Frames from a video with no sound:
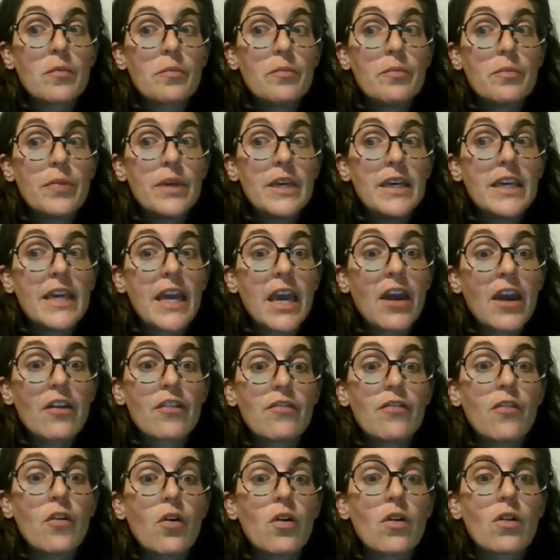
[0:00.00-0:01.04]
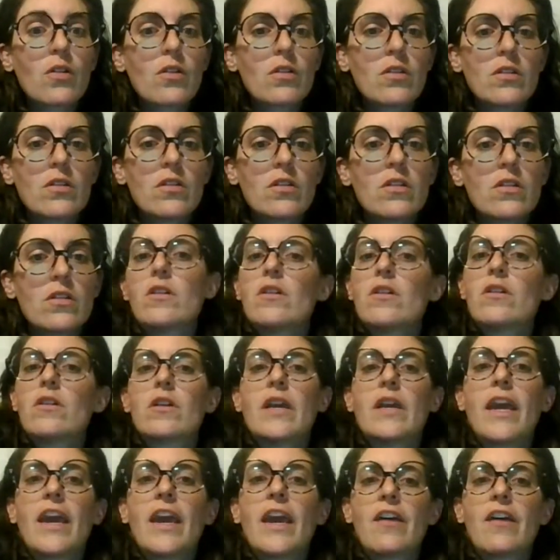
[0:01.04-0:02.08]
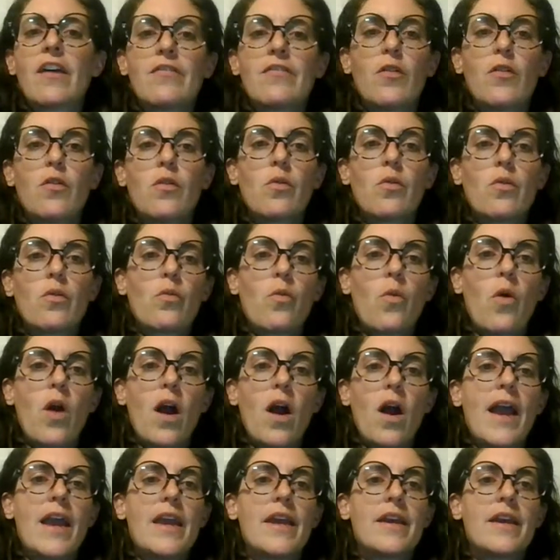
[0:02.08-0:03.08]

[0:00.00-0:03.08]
be careful. Careful? Why?